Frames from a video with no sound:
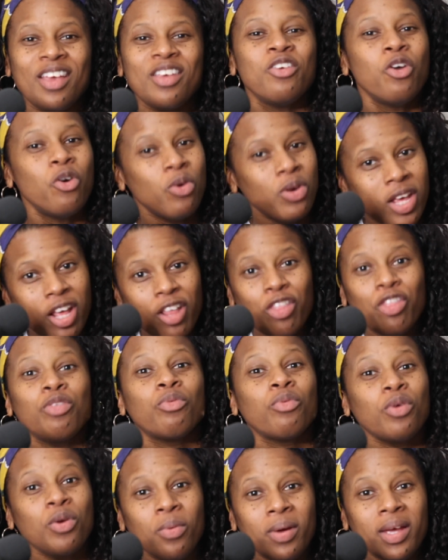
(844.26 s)
You'll get
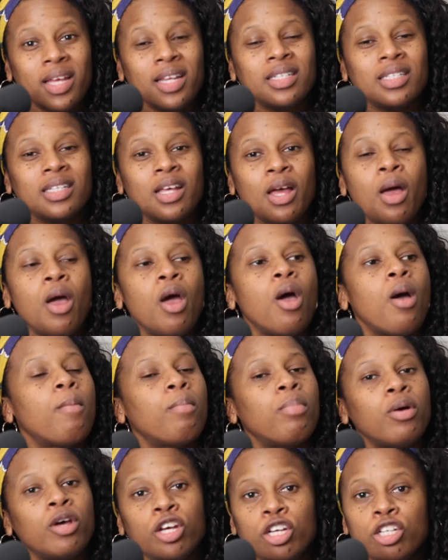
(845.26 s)
through it.
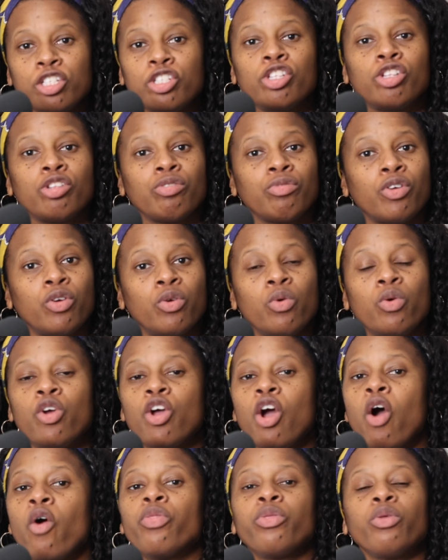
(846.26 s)
Push through.
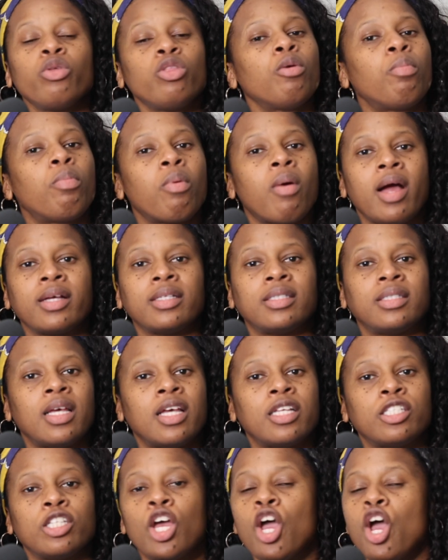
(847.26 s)
Go through the
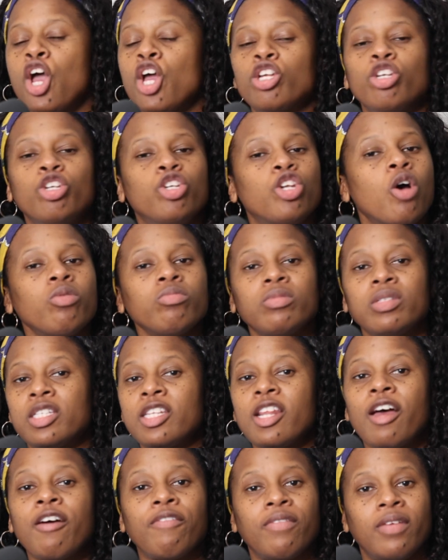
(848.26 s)
process. Don't
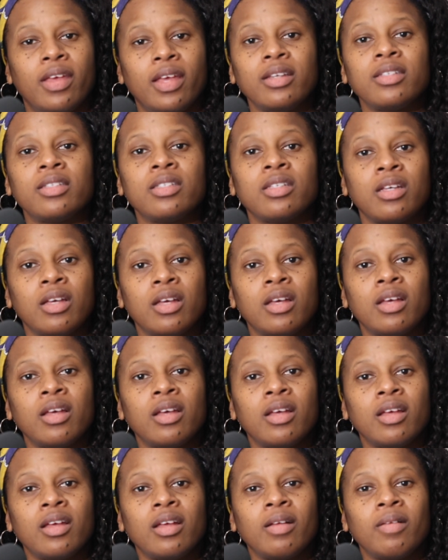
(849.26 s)
stuff it.
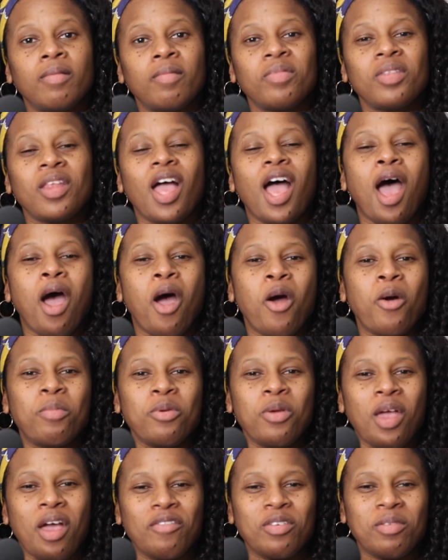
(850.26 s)
I
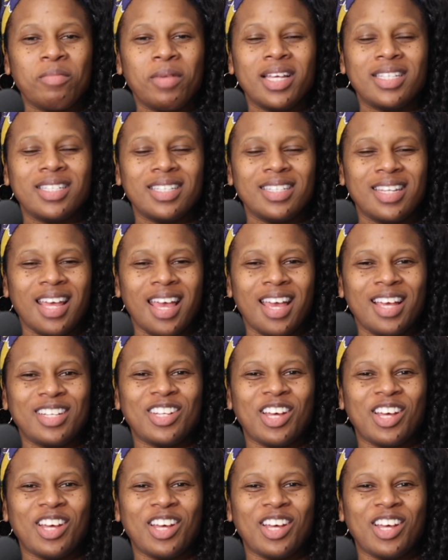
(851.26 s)
hope you have an amazing day.